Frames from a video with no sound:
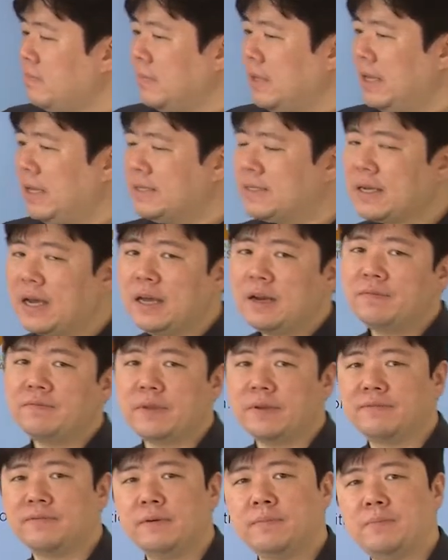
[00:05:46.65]
it's kind of
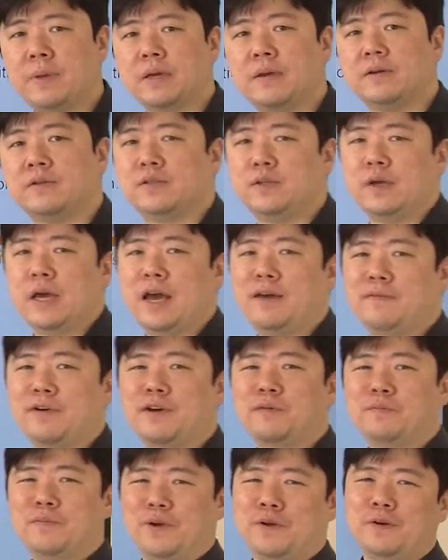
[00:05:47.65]
different because you have a
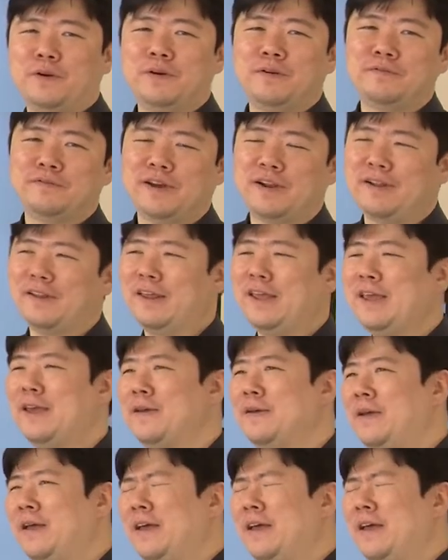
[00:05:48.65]
computer, finally,